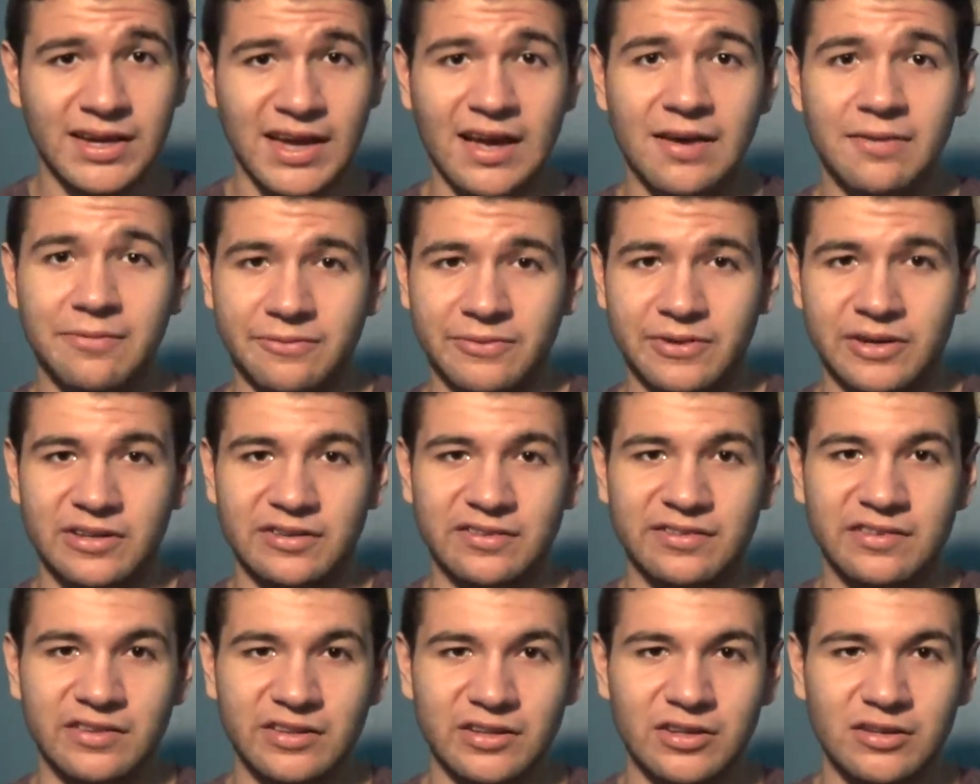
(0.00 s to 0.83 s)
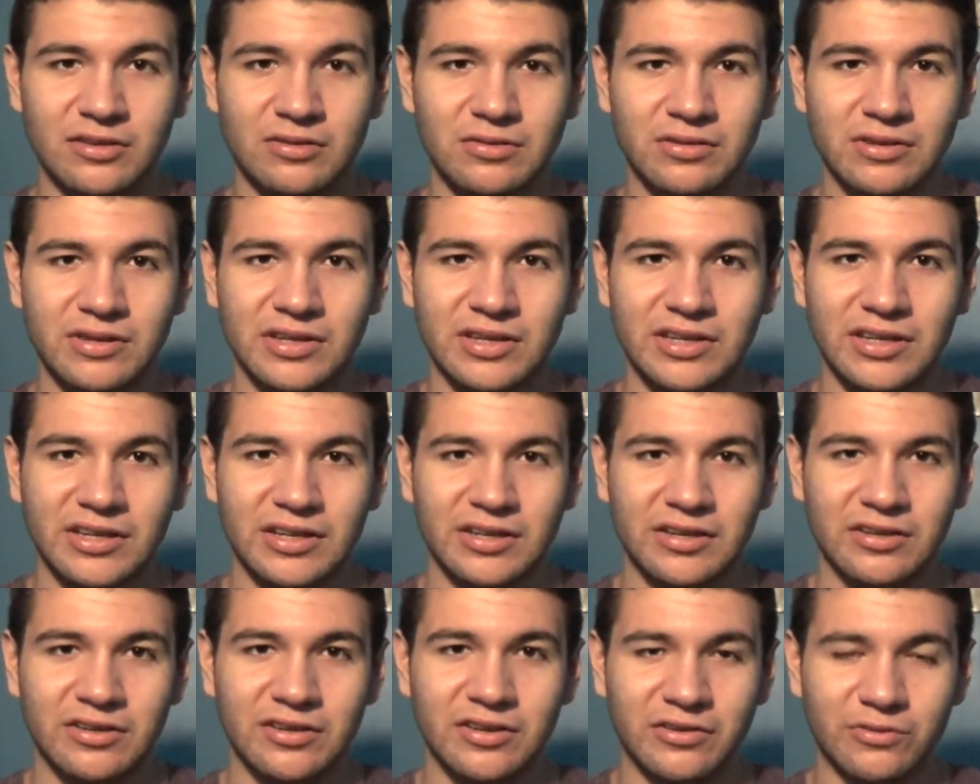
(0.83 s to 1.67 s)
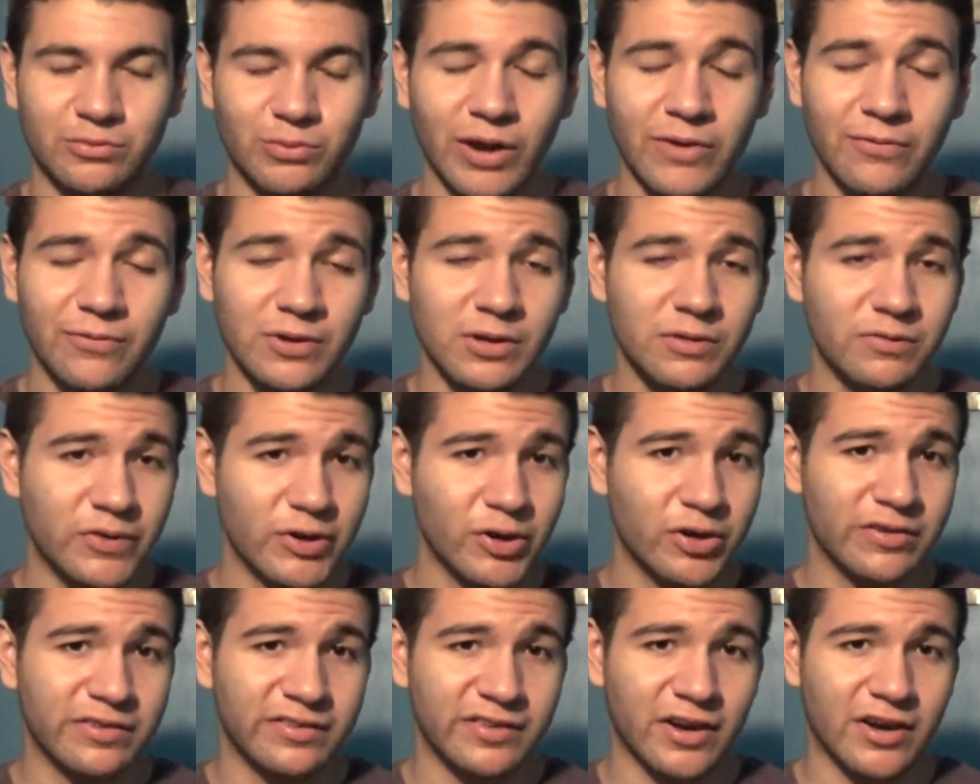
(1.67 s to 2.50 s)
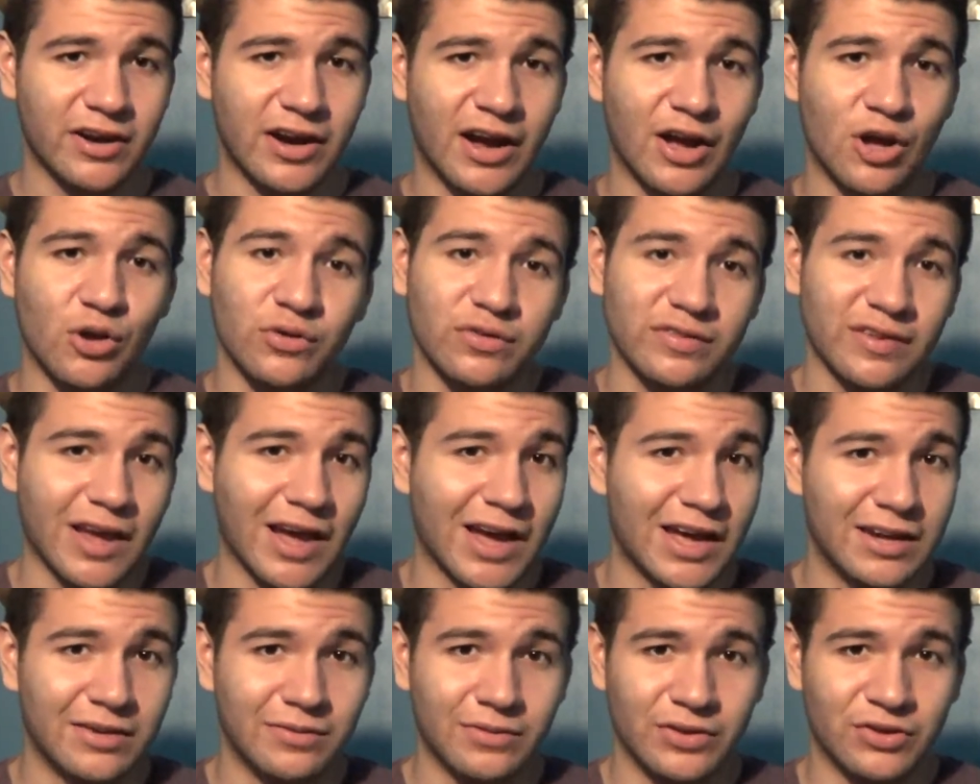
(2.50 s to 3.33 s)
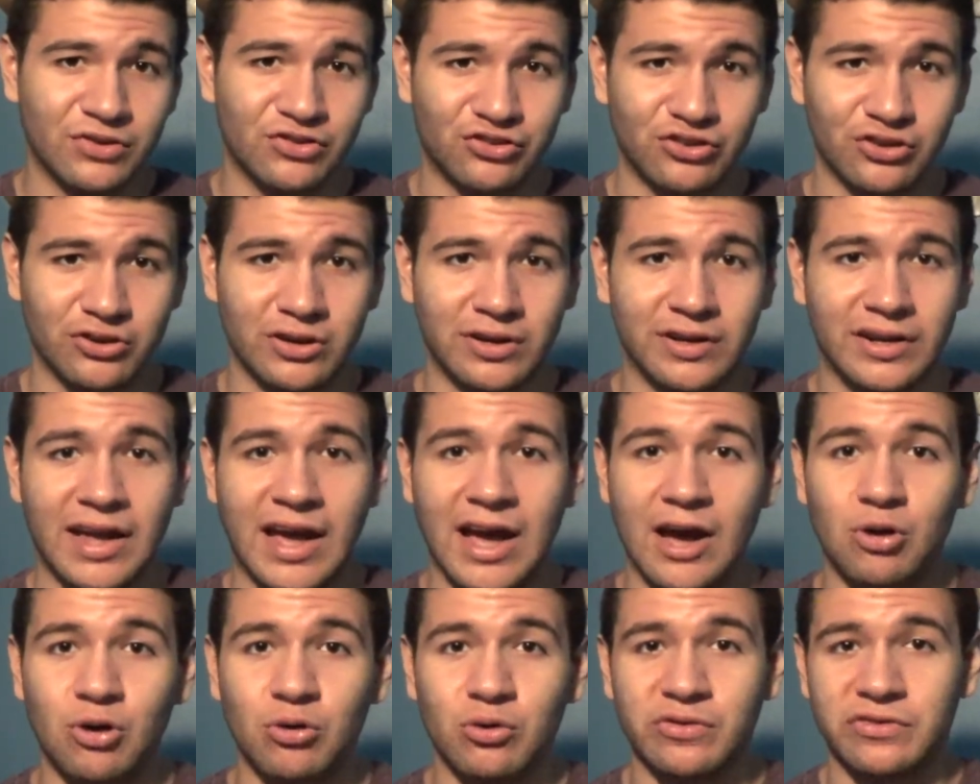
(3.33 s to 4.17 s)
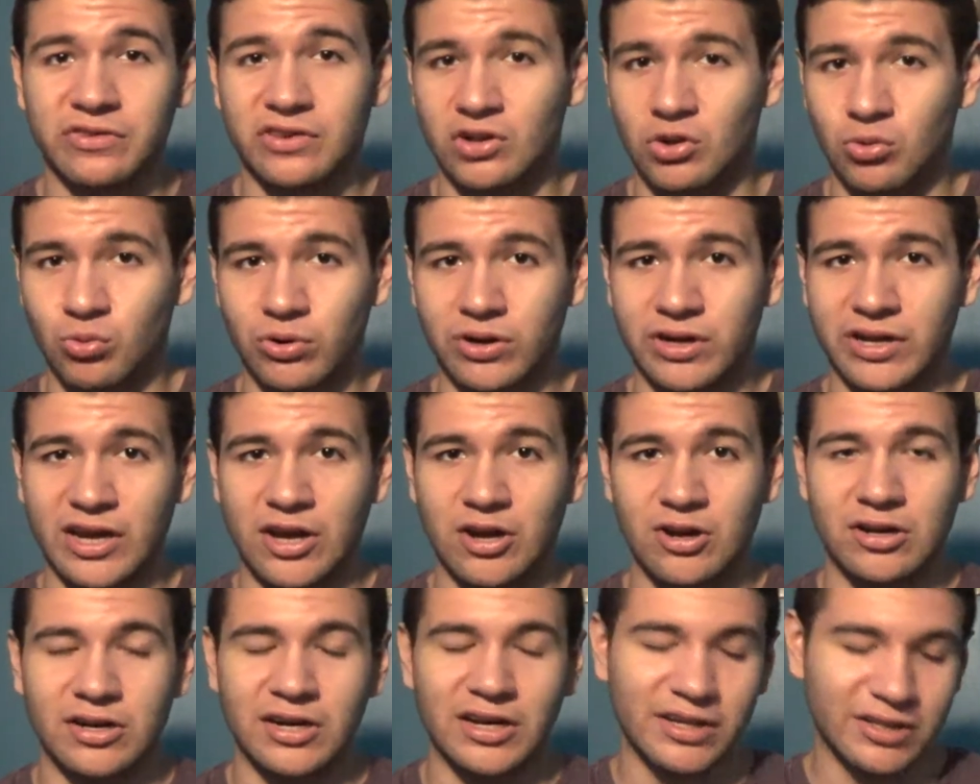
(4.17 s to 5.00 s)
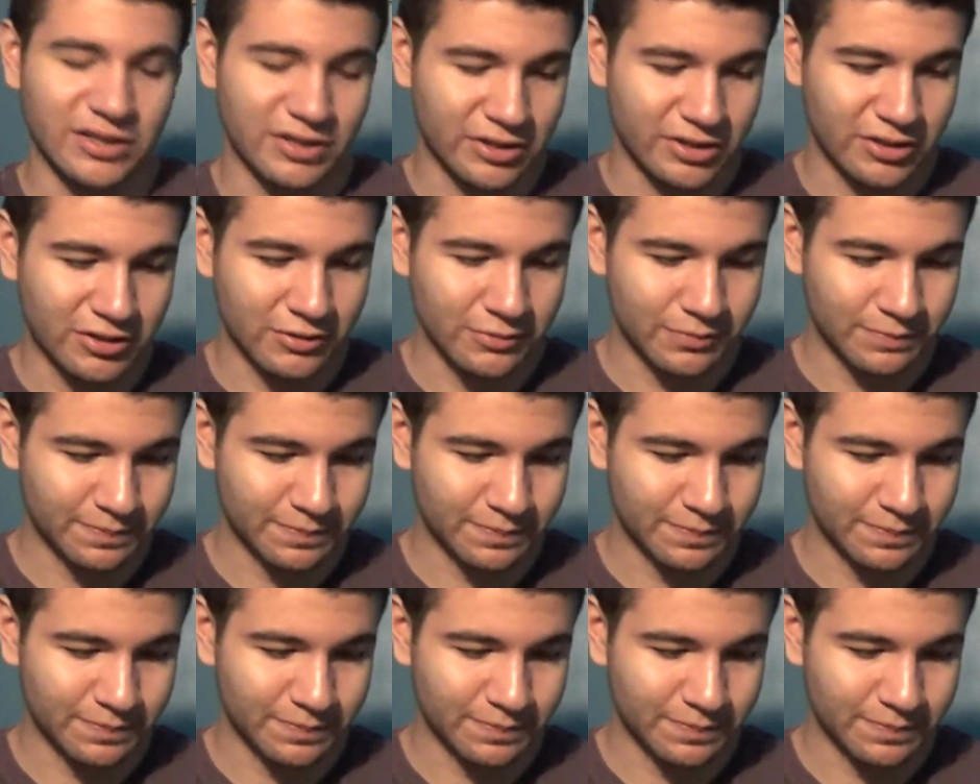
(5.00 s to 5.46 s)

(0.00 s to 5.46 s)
confidence, you know? Because right from the very start I was kind of unsure on how it was going to work out or not, you know?